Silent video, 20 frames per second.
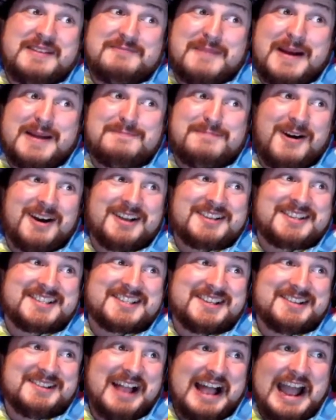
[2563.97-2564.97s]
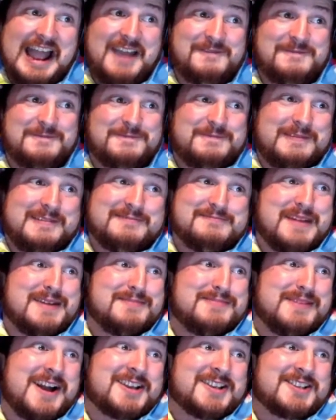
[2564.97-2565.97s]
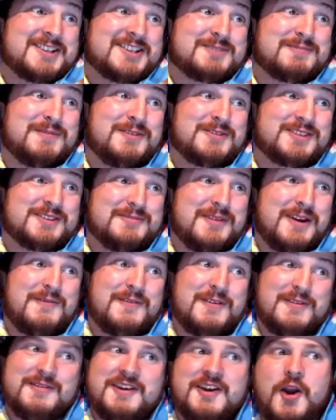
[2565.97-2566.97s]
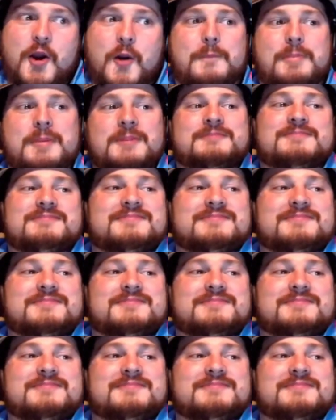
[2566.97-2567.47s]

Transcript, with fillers: My boss is alive! Maybe I can smooth him over? Nope.